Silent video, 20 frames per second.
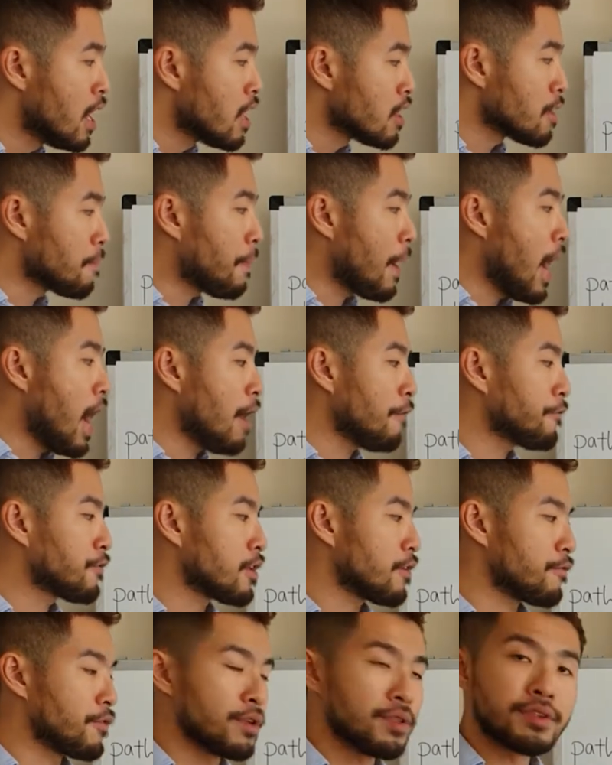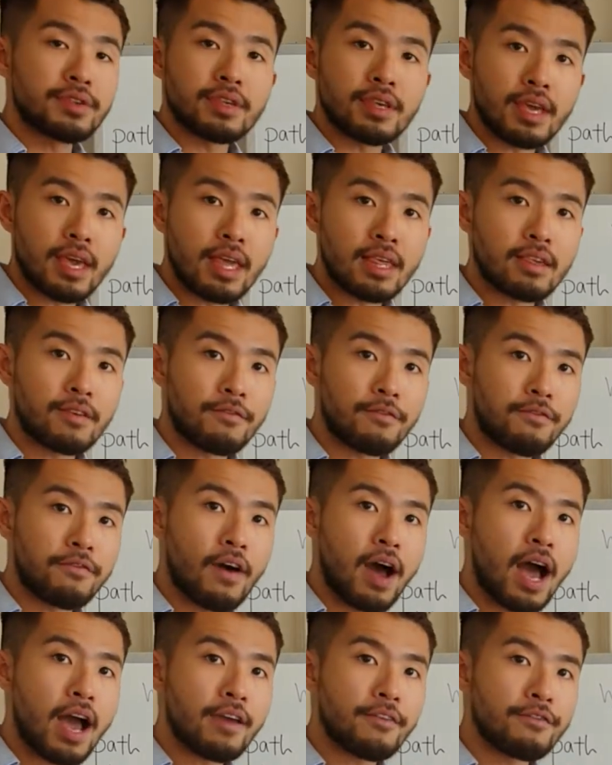The path difference is
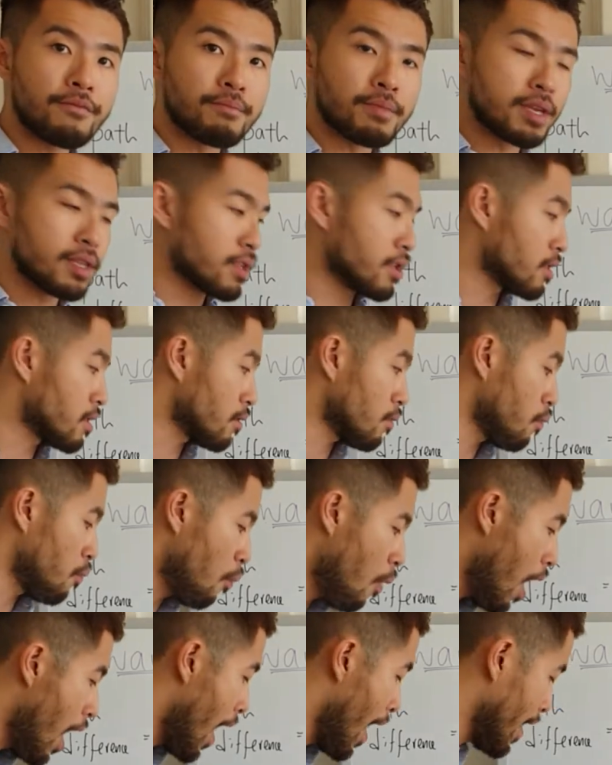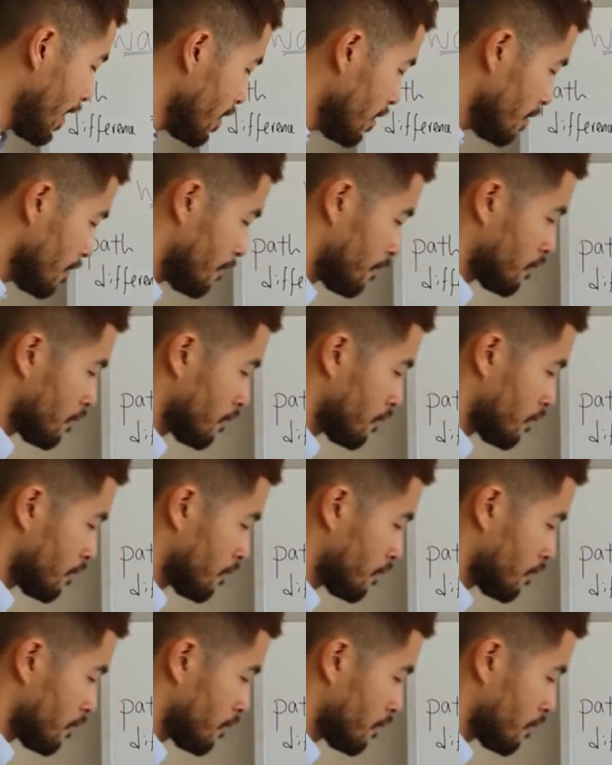5 meters. Why?